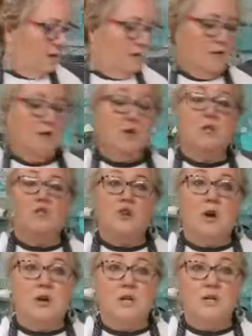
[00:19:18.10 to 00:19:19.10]
used
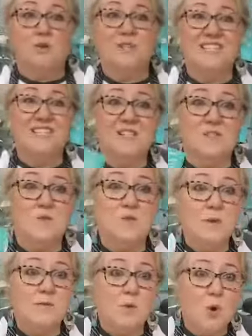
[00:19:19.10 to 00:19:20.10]
Chalk Couture stencils
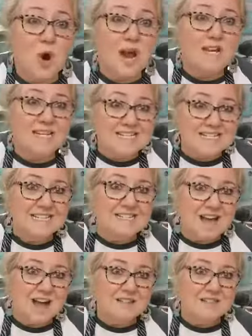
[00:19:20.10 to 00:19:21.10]
before and you just
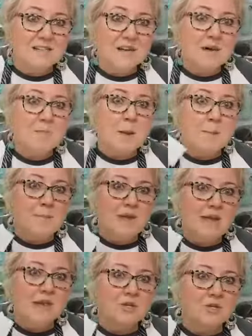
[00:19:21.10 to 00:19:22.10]
got some,
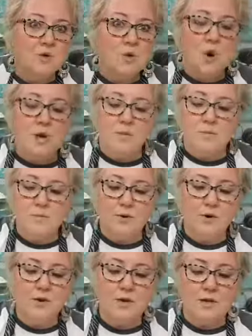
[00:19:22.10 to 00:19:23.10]
make sure you
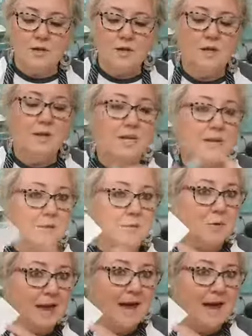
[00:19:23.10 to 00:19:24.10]
keep your
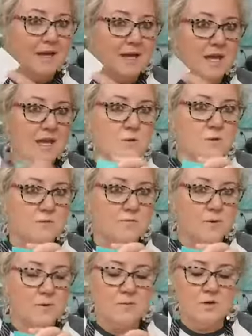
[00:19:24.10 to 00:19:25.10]
backing
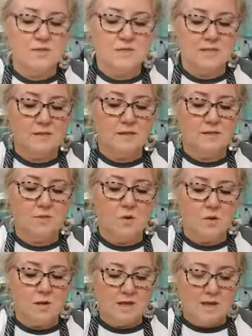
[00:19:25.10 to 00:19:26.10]
from your
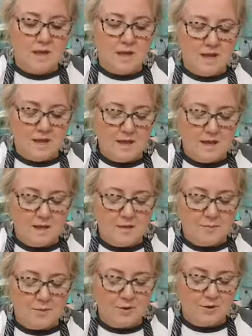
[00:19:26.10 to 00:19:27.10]
stencil and
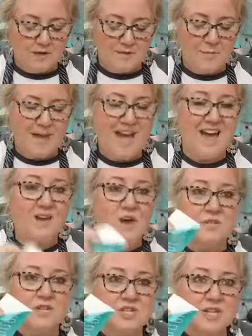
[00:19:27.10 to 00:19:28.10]
put it back
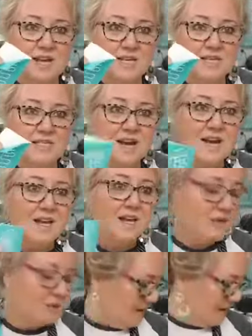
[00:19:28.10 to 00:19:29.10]
on the shiny side. And
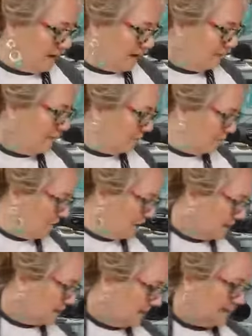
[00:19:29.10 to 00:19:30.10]
you may even
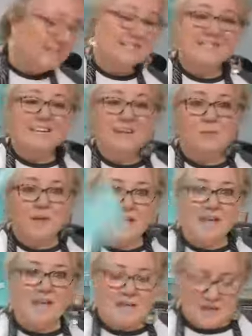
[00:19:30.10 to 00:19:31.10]
want to get a
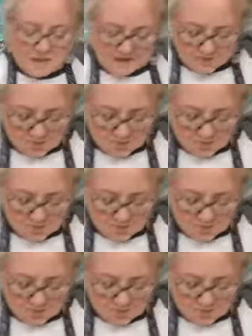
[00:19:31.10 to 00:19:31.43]
pen and